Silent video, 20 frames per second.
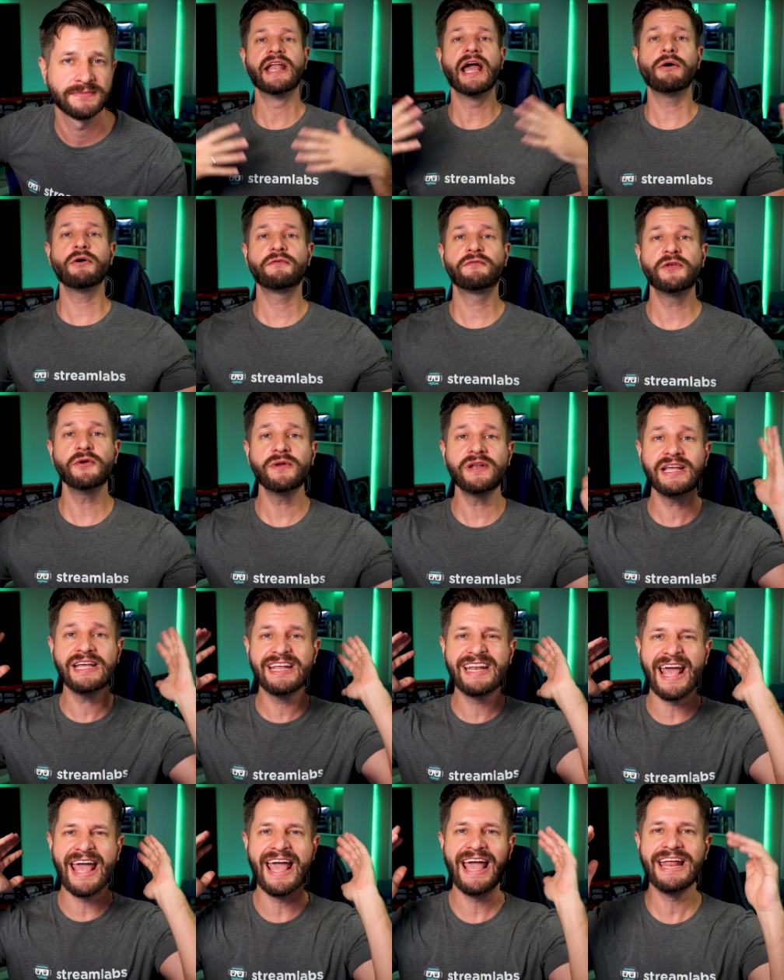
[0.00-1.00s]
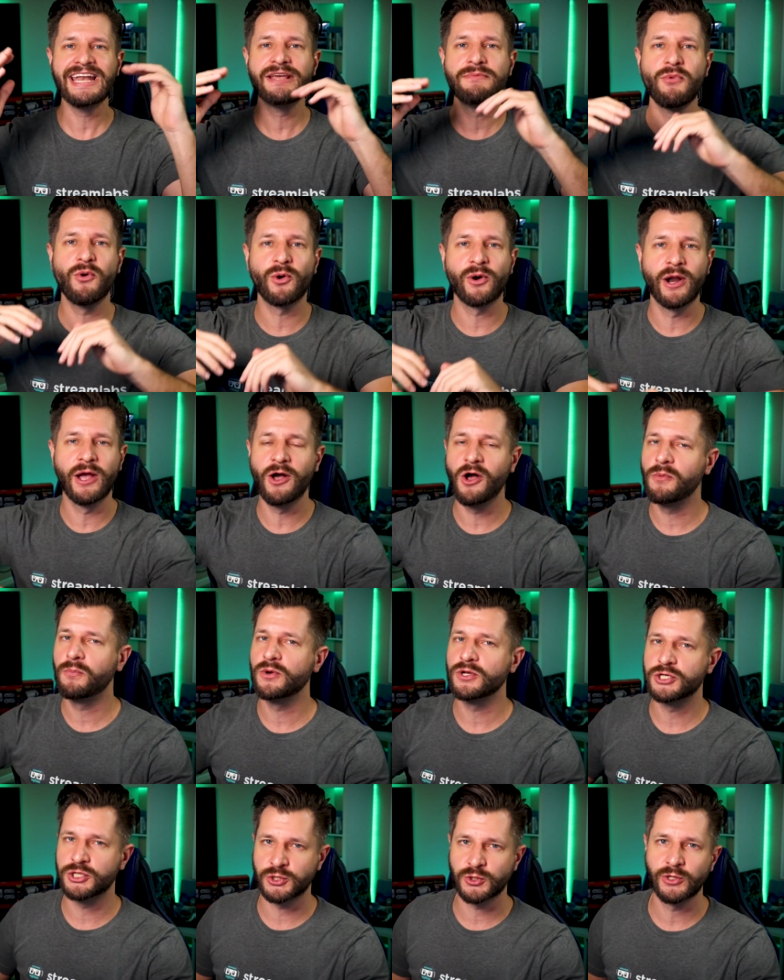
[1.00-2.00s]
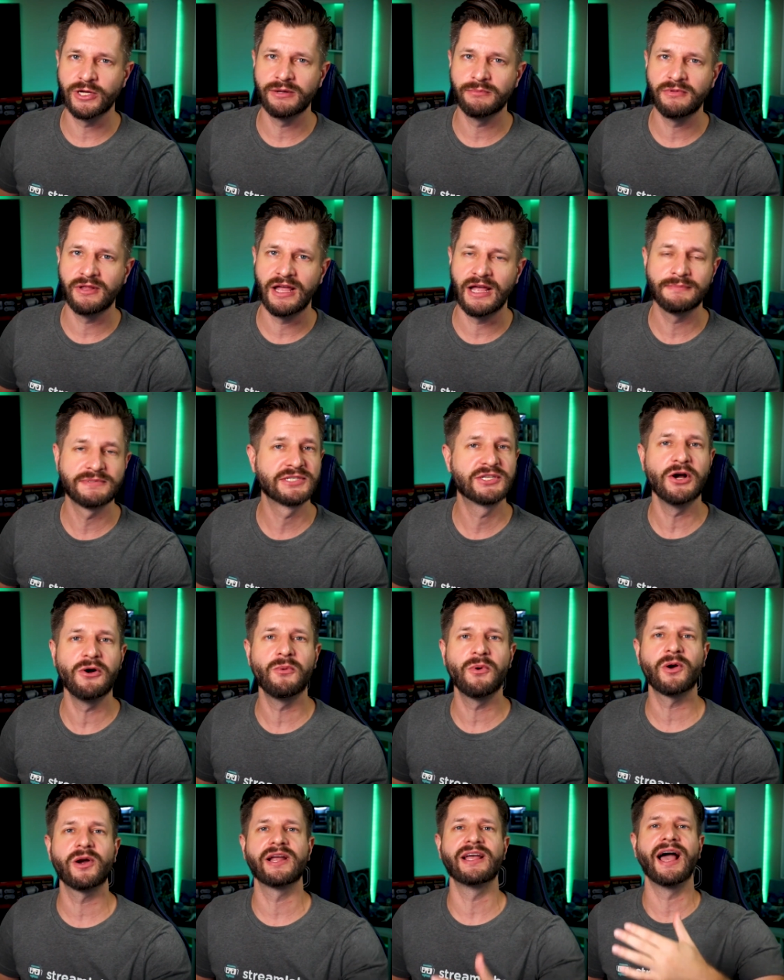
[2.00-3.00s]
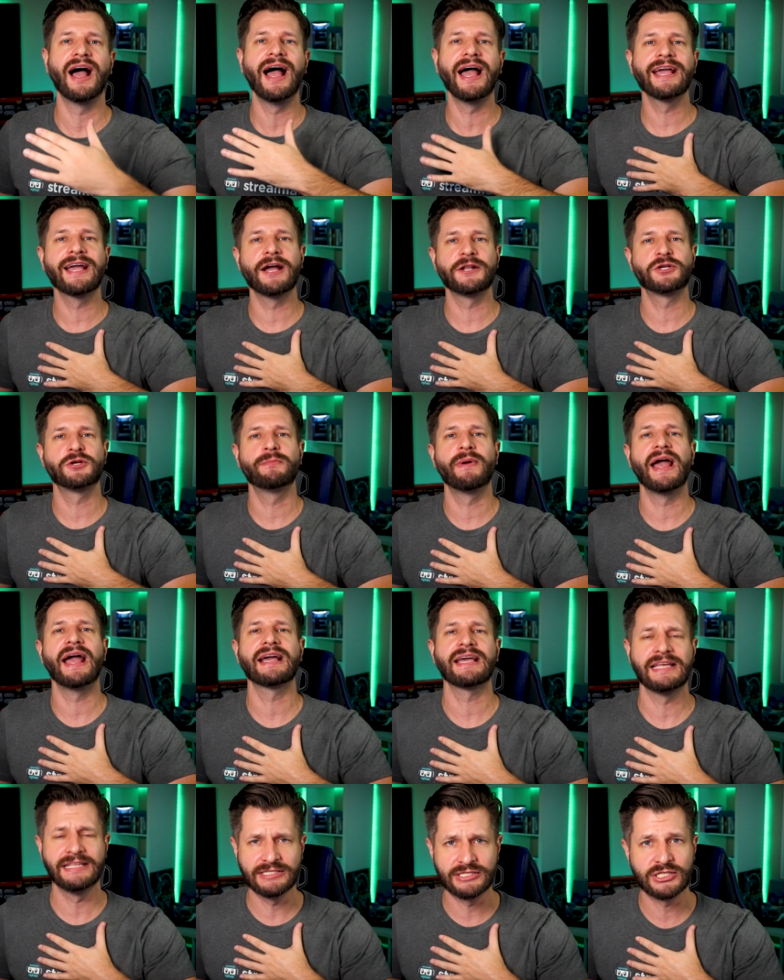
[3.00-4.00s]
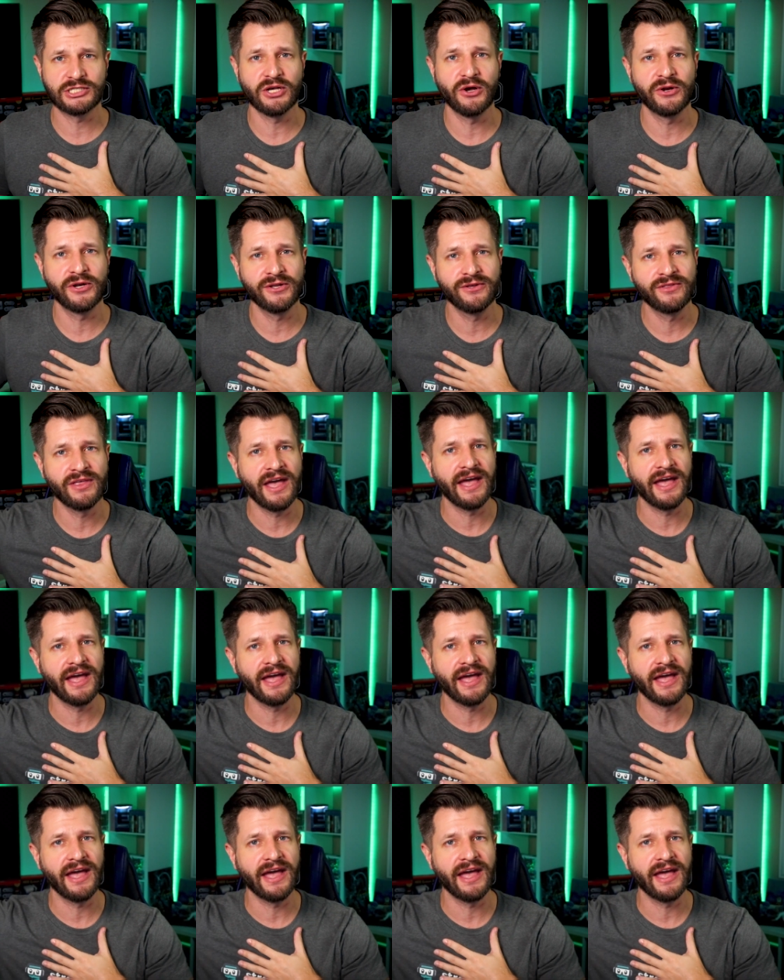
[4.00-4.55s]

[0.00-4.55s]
Now, if you need any more help with Streamlabs, don't worry, I got your back and so do